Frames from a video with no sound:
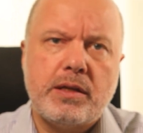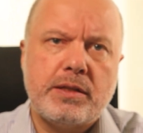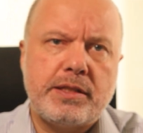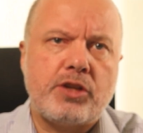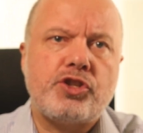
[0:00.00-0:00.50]

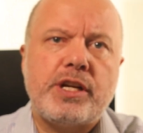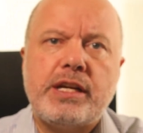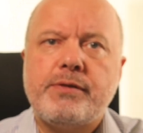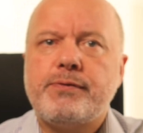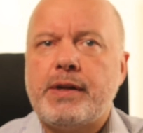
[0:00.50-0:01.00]
Such
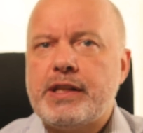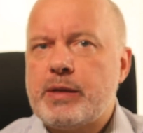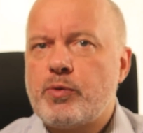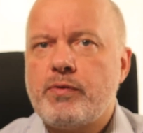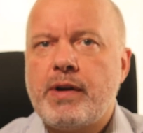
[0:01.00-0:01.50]
a
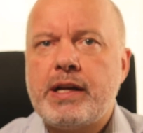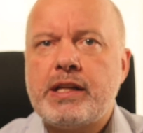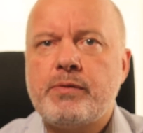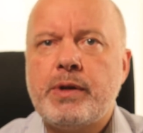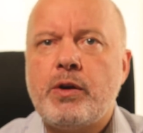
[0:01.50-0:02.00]
funding
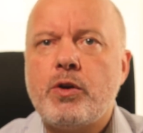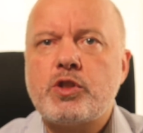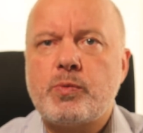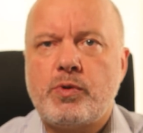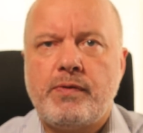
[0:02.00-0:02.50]
provider will
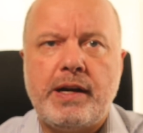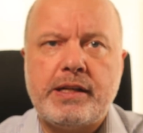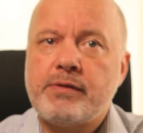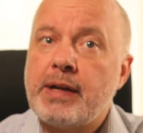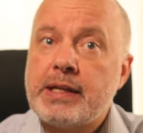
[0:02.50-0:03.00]
also provide
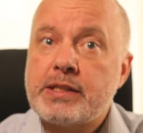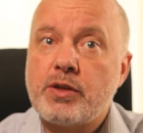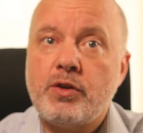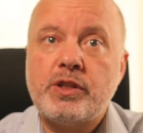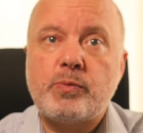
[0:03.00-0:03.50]
advice
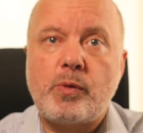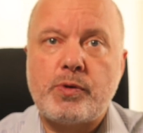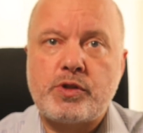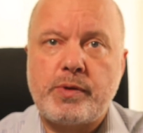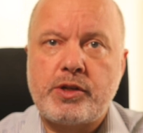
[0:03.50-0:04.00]
on the proper
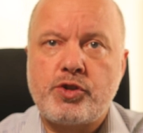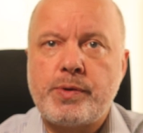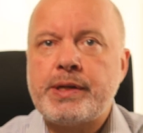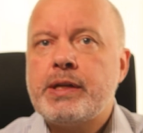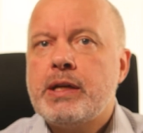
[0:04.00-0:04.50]

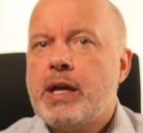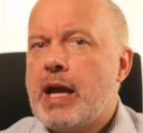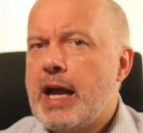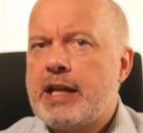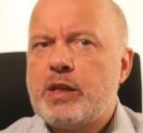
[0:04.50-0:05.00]
structuring
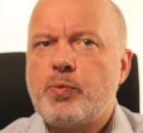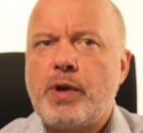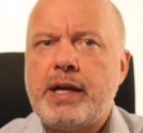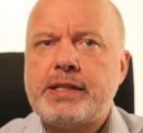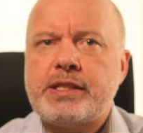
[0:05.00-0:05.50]
and the
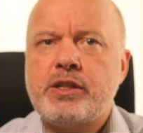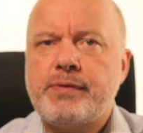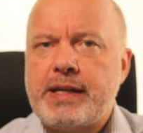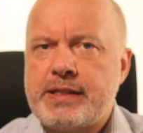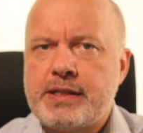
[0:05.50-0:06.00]
pricing
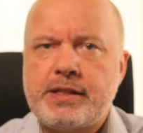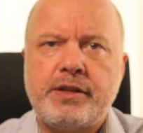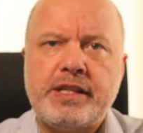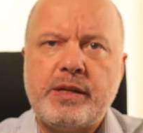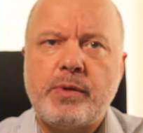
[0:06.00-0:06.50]
of assets
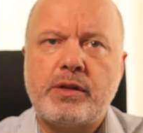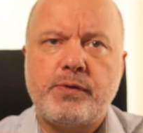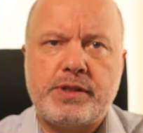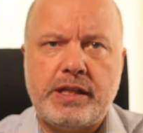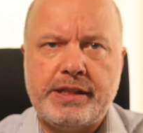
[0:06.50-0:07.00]
that are earmarked
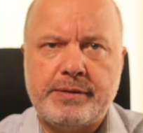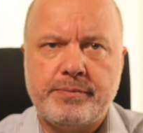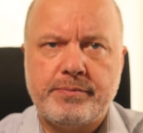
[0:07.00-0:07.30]
for selling.